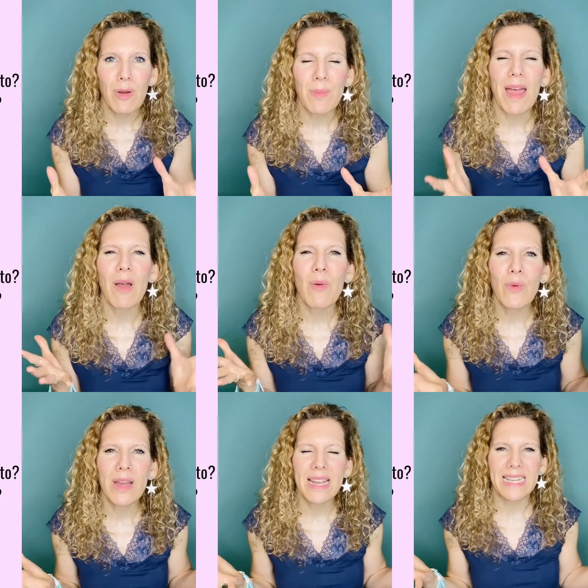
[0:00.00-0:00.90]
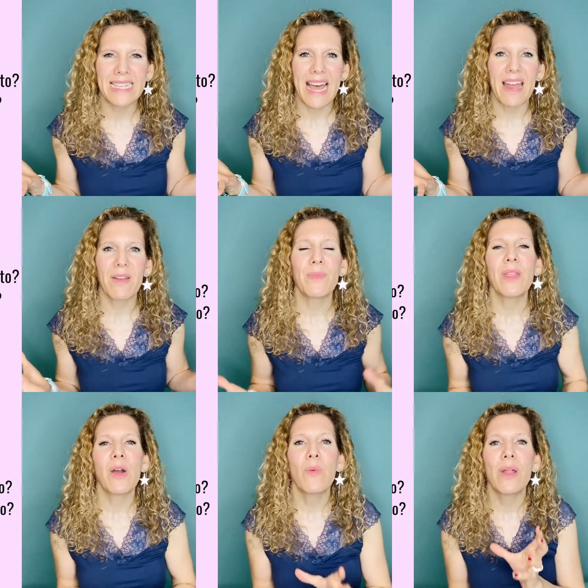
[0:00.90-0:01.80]
And when is that?
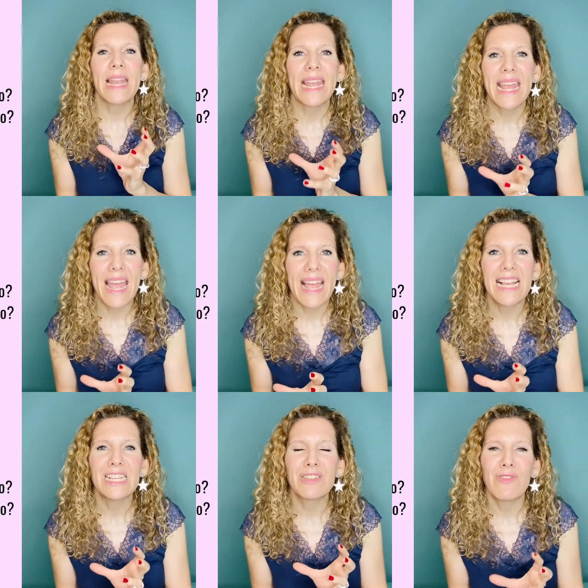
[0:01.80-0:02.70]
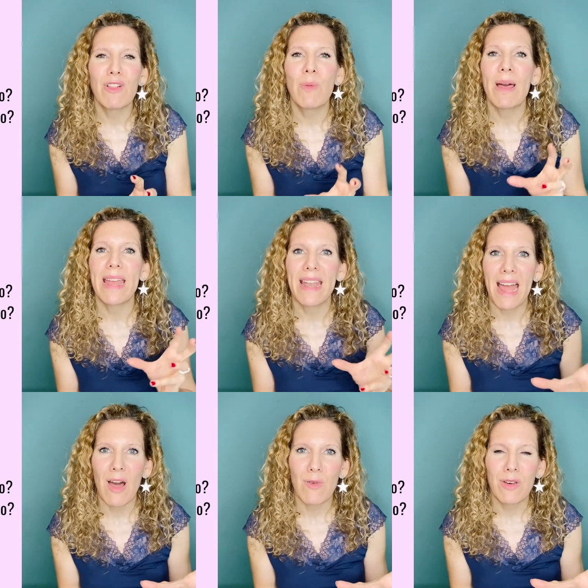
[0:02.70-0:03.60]
When ¿qué is followed by a
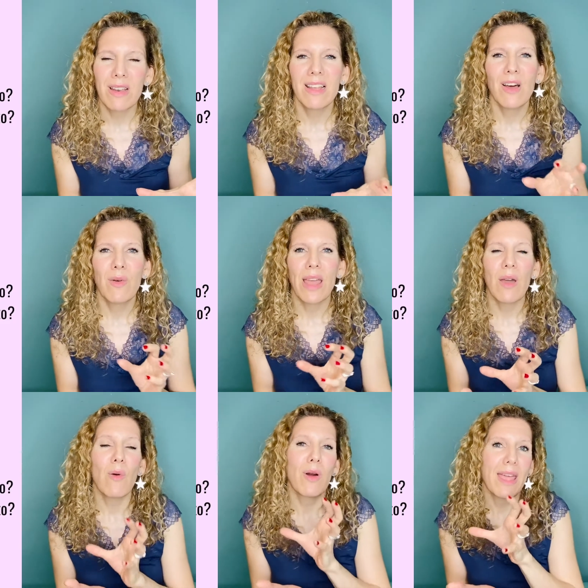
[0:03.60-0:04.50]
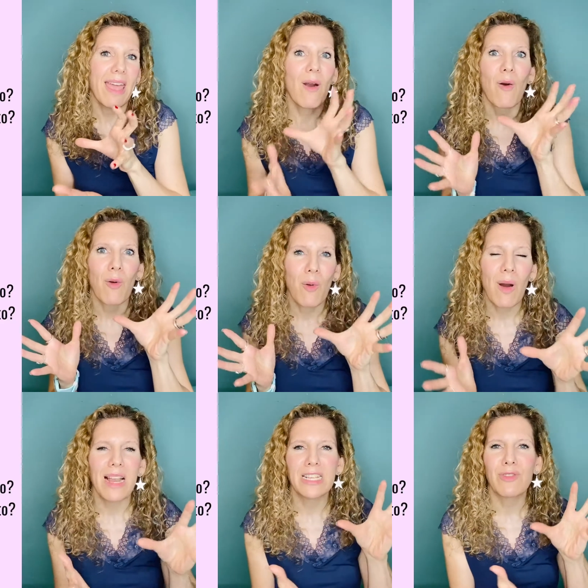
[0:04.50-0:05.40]
noun, okay, ¿qué or cuál
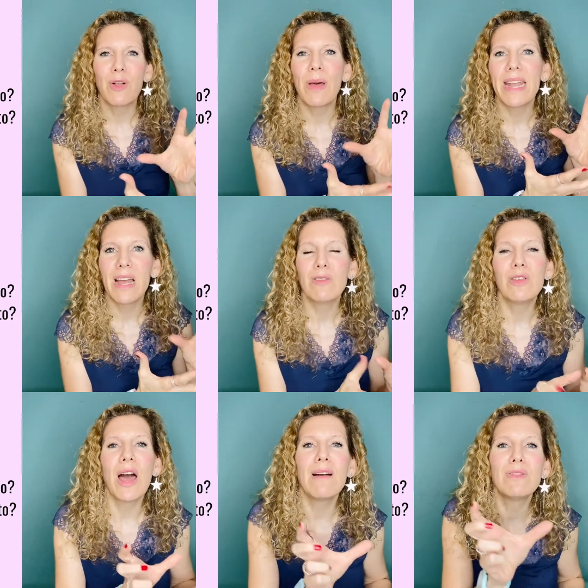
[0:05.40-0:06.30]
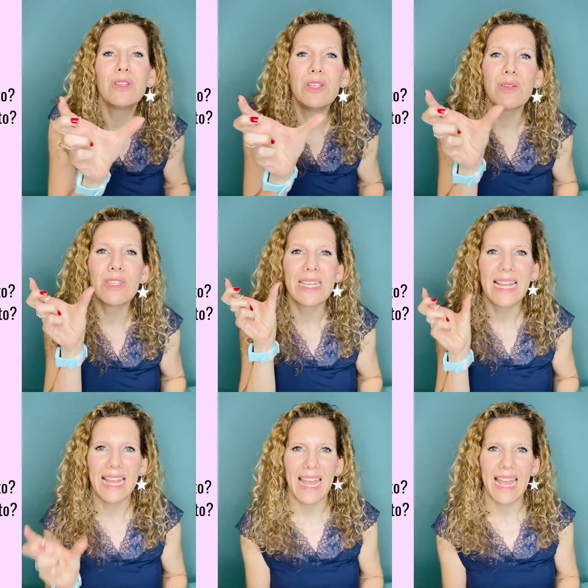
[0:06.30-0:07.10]
is followed by a noun, you have to use ¿qué.